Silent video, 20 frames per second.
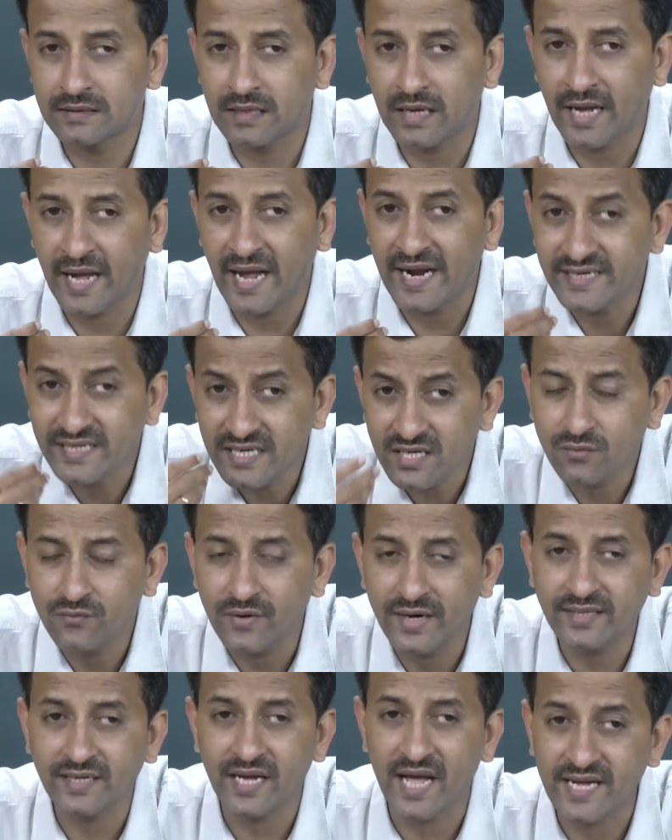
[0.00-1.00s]

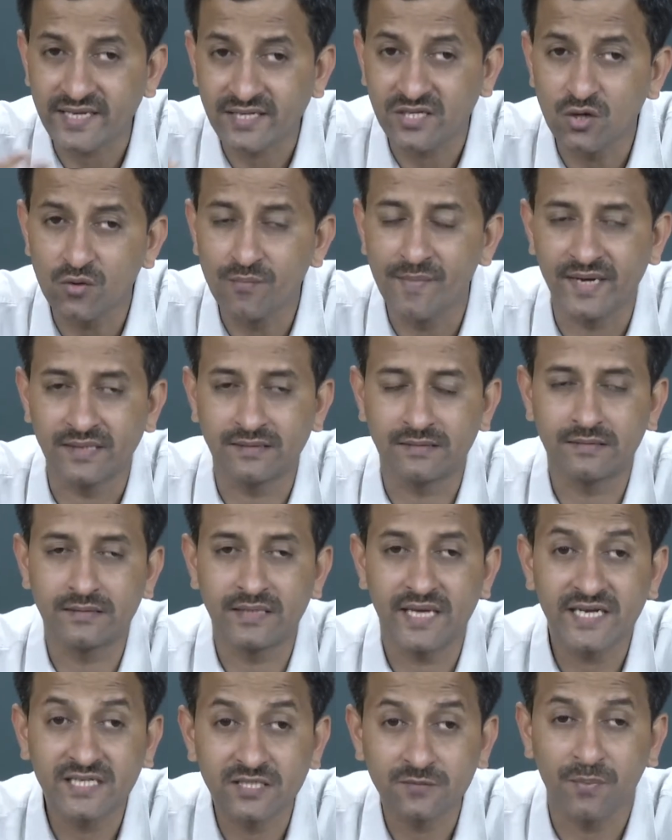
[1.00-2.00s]
adequate acumen,
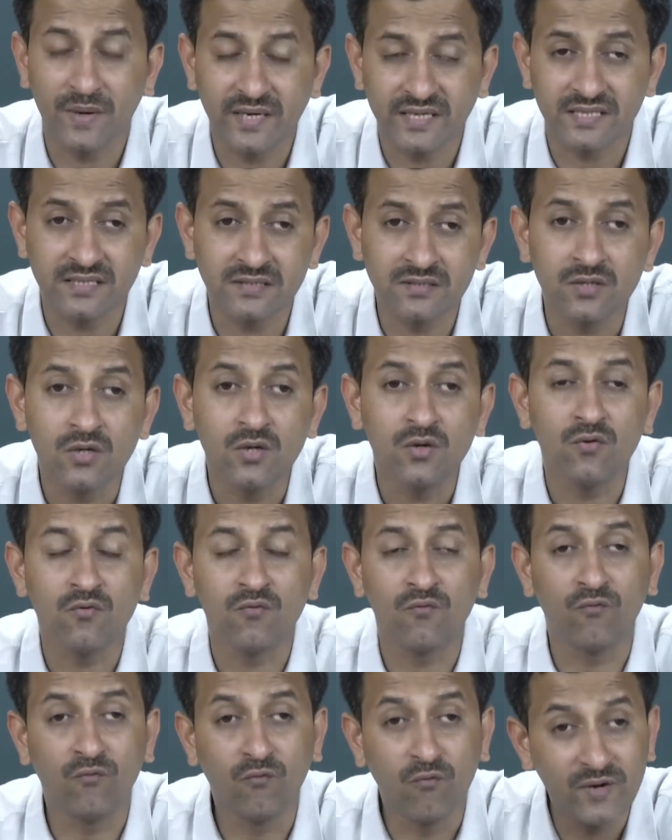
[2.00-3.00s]
expertise
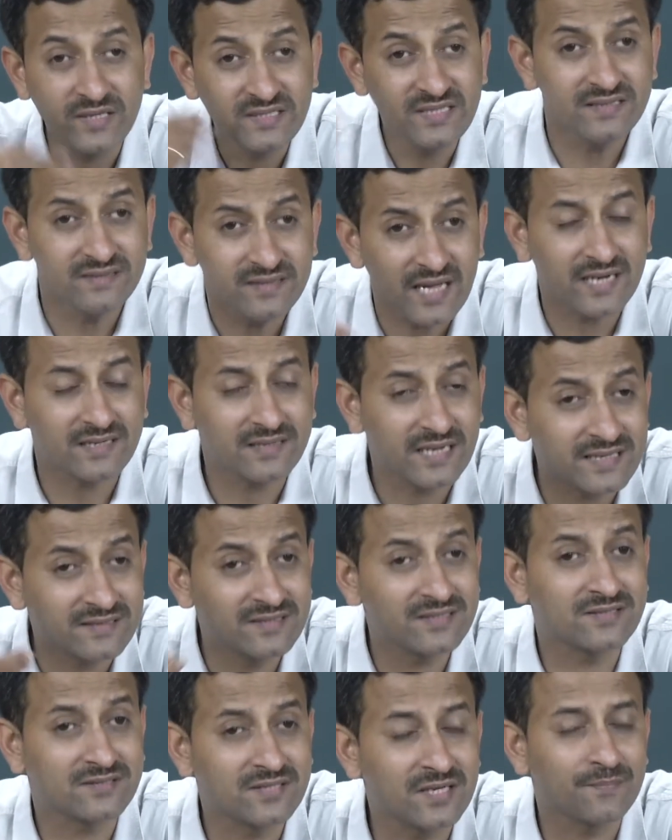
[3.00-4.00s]
within that
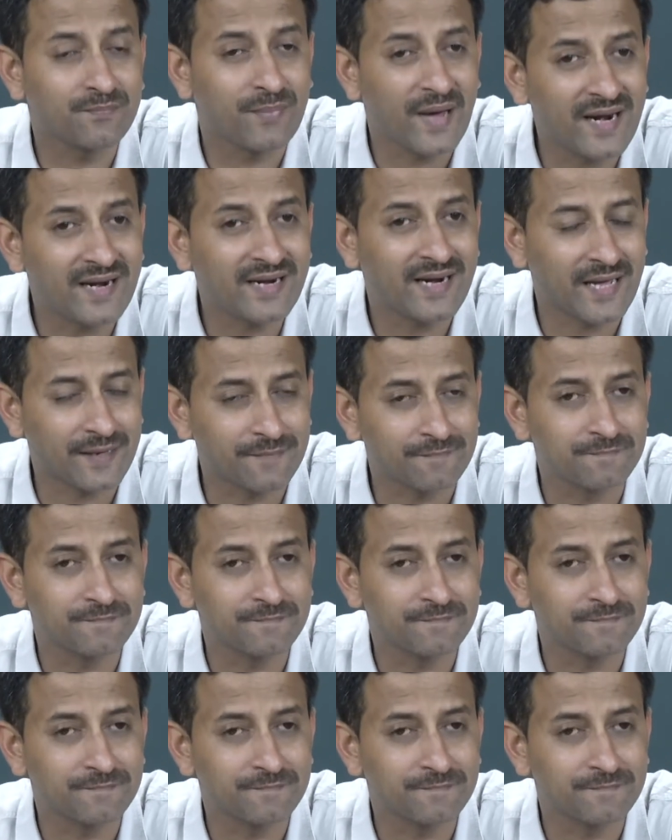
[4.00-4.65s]
existing paradigm